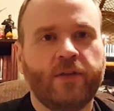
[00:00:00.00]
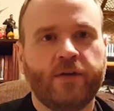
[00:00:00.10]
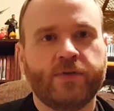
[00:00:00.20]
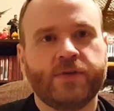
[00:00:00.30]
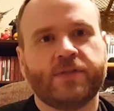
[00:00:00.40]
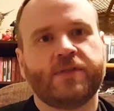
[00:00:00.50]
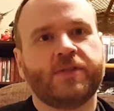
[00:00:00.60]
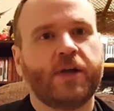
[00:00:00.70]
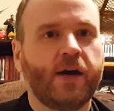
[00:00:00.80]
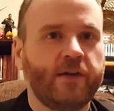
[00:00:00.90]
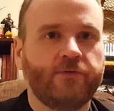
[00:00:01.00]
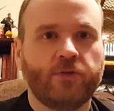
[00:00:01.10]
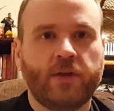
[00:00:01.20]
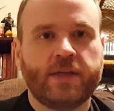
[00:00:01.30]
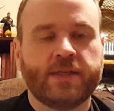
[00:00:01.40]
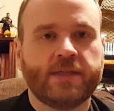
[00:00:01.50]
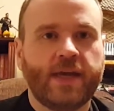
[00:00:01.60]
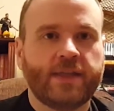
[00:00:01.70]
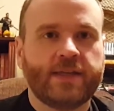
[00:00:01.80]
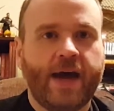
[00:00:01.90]
there was a ton of releases
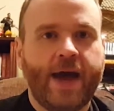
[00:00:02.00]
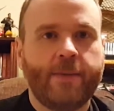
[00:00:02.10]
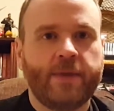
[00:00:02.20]
at the time,